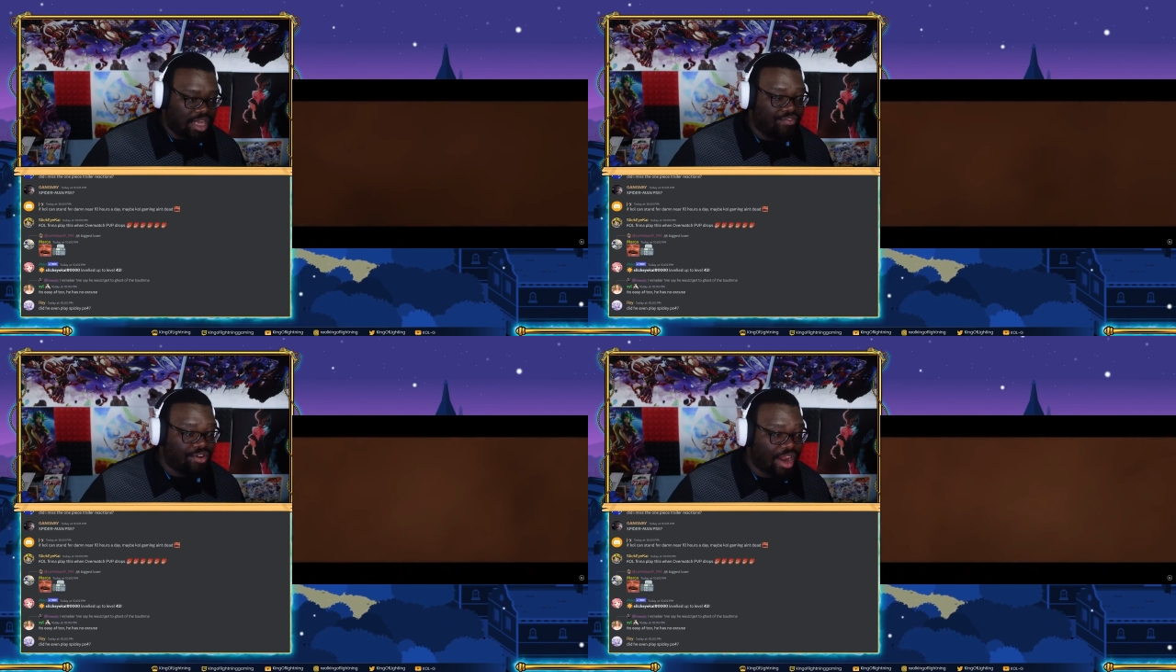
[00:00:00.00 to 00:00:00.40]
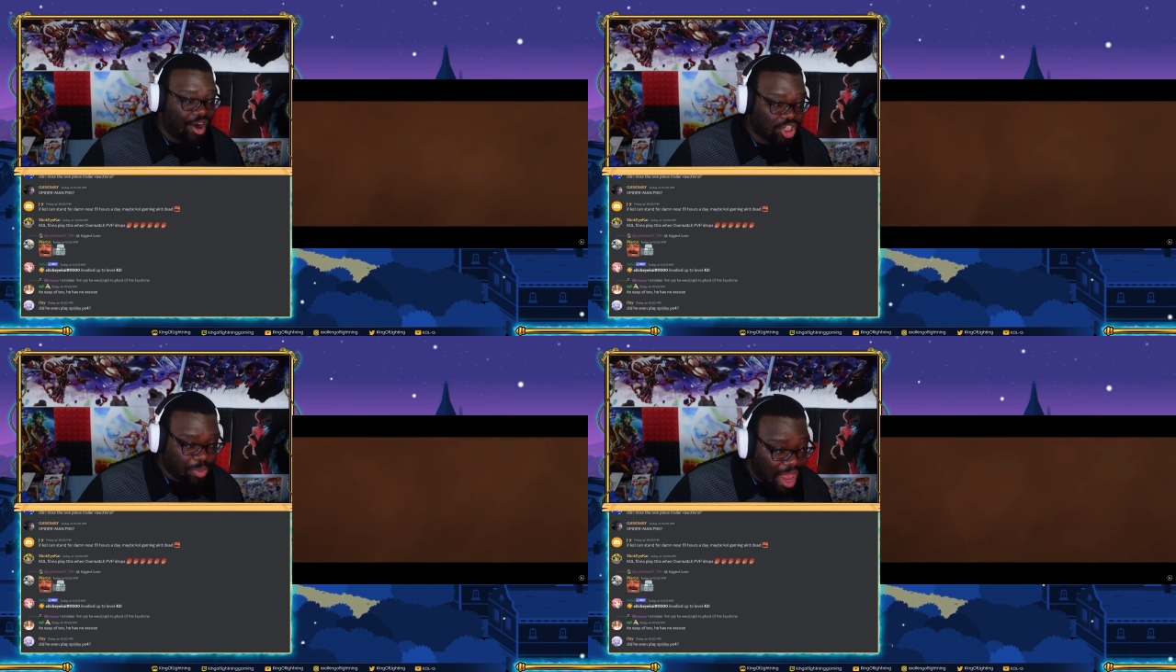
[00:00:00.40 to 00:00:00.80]
Even in
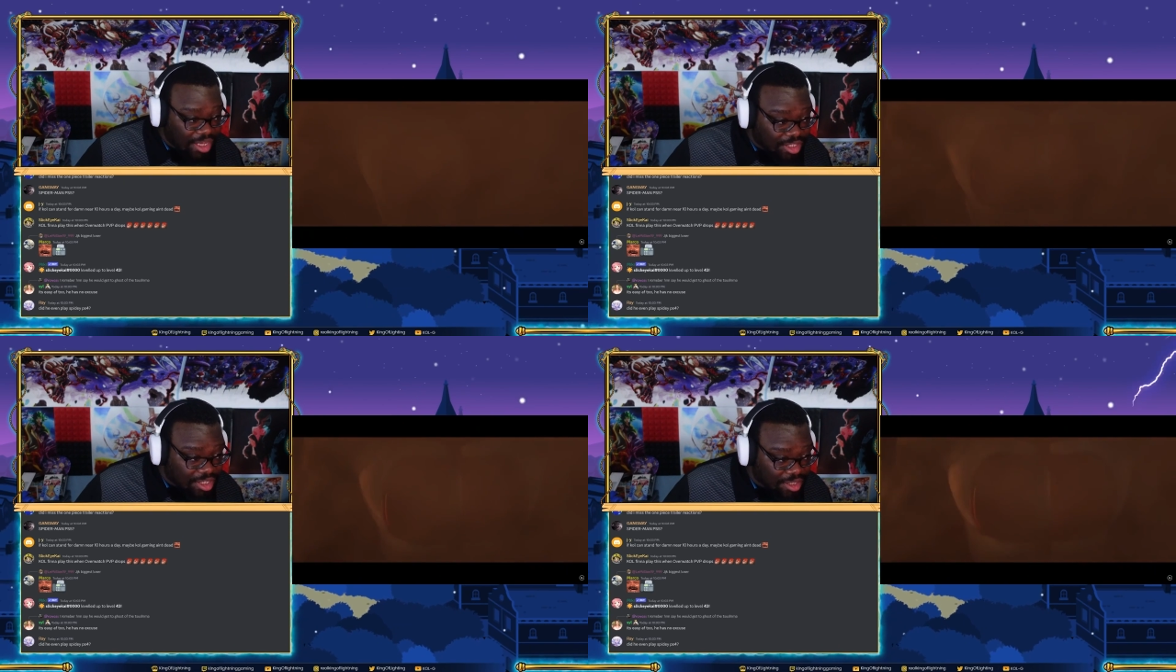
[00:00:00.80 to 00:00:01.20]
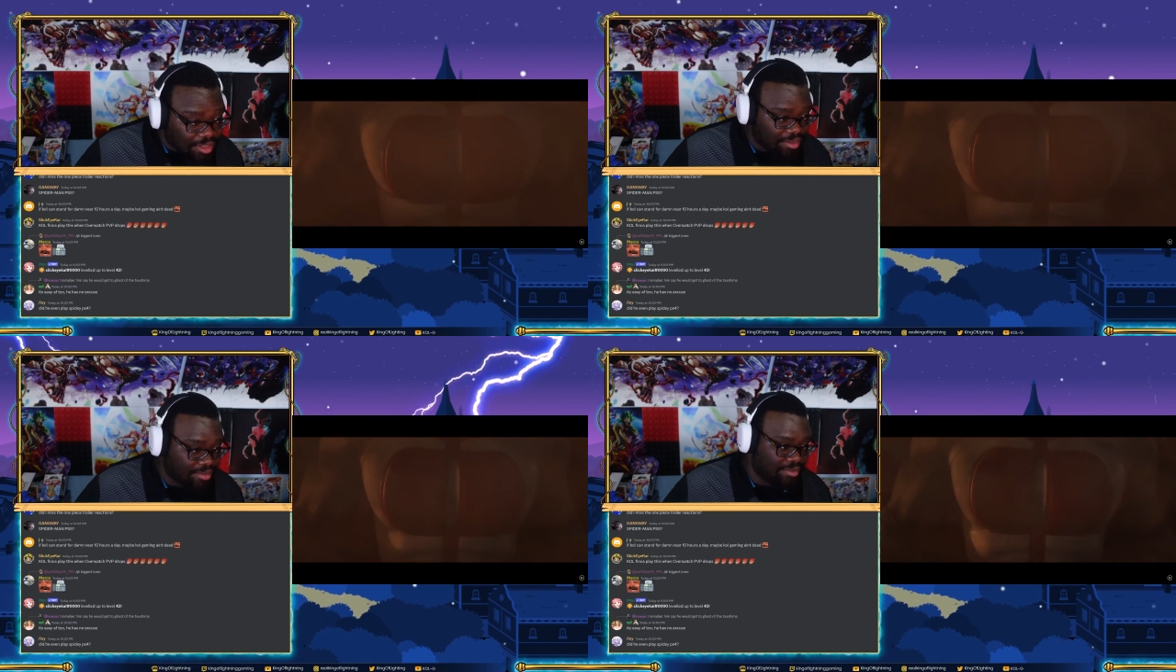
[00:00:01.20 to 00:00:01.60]
outer space.
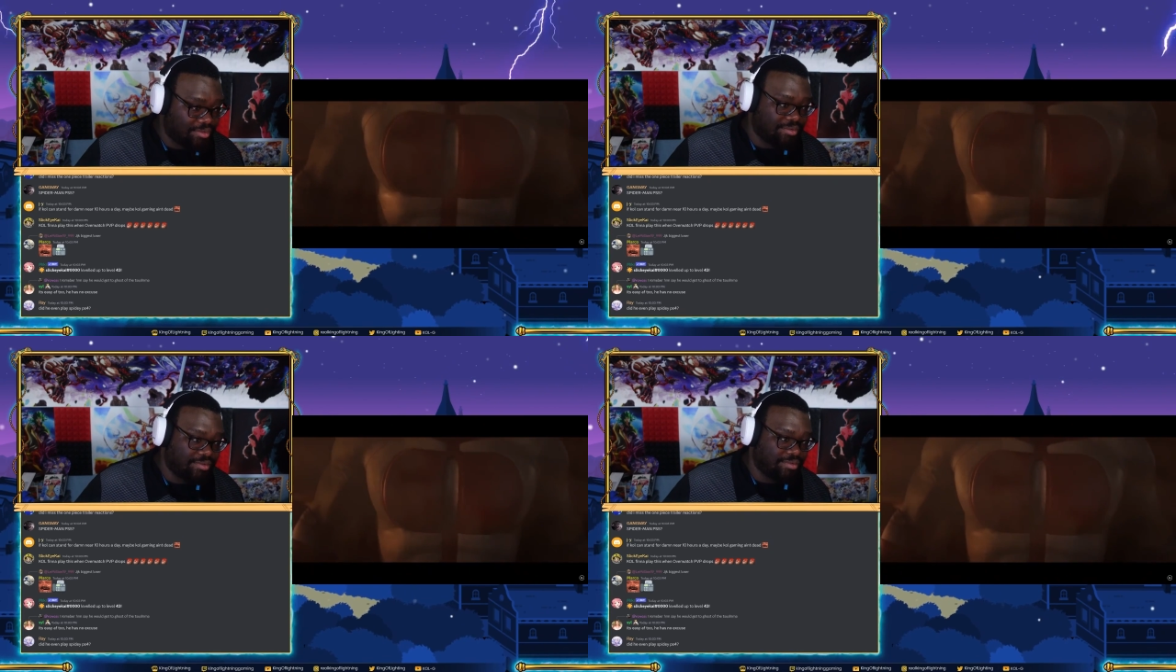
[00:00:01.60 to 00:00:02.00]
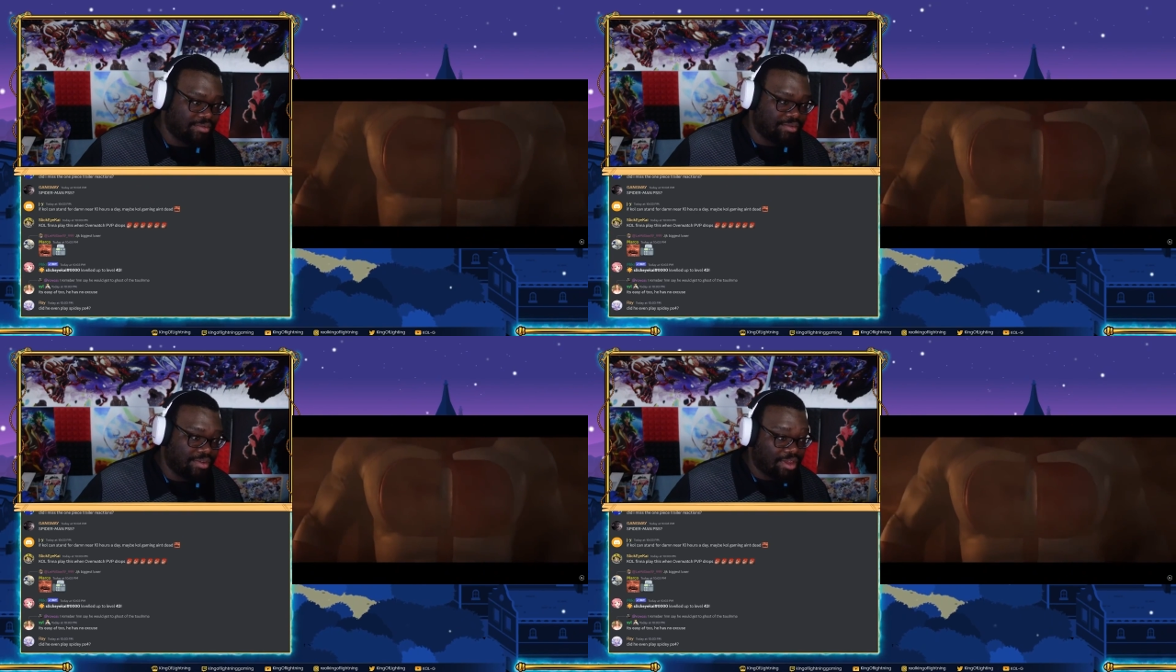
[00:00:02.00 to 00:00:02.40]

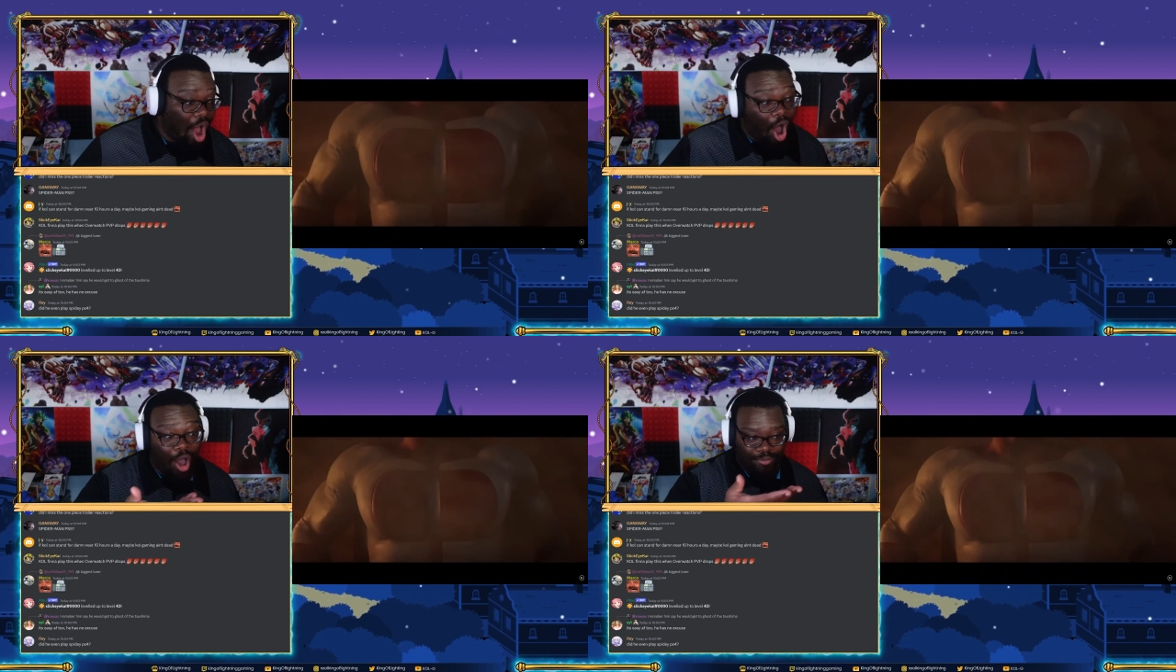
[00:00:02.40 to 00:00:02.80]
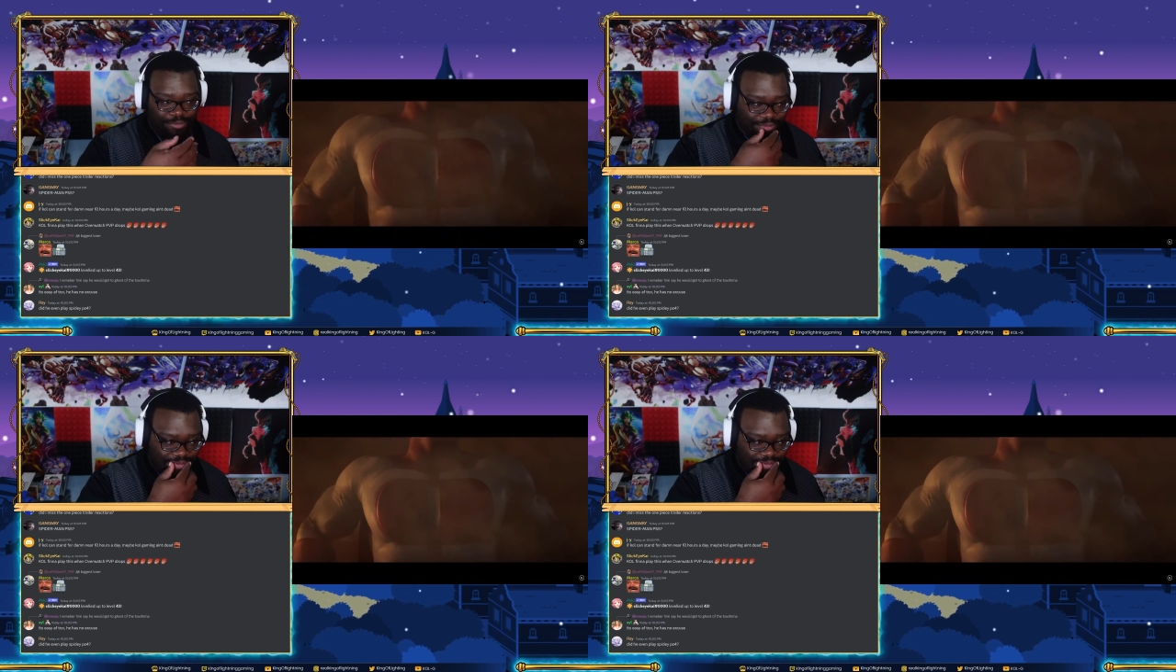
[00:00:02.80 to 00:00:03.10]
Yo! Oh.